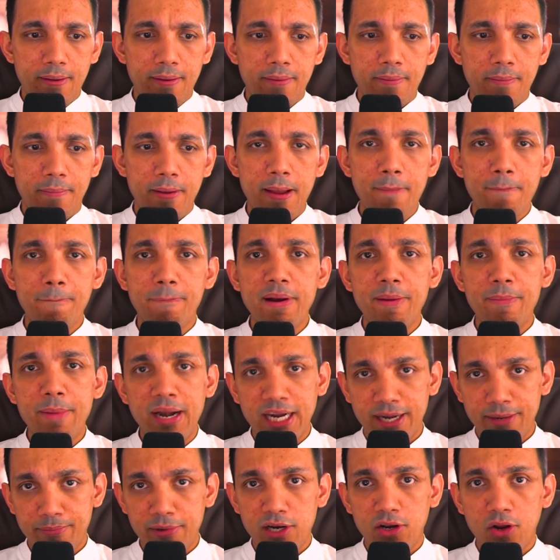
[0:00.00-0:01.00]

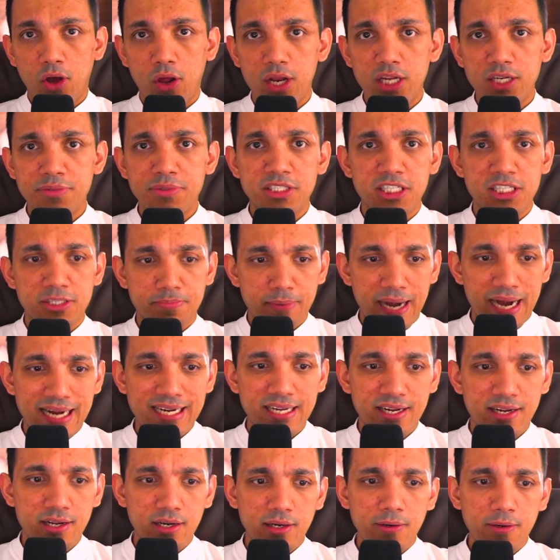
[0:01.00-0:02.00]
Implementable knowledge, which is
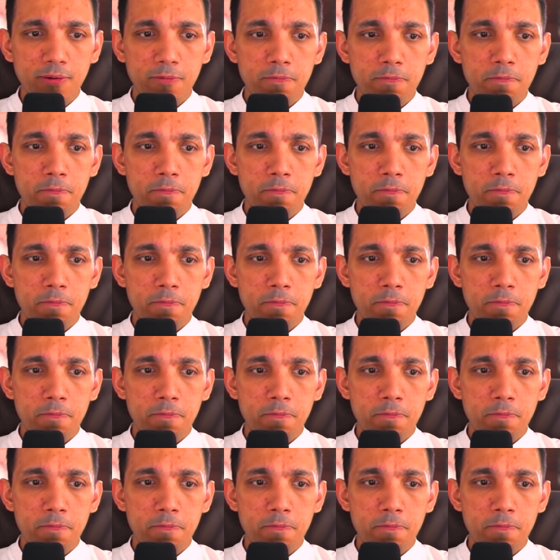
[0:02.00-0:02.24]
practical.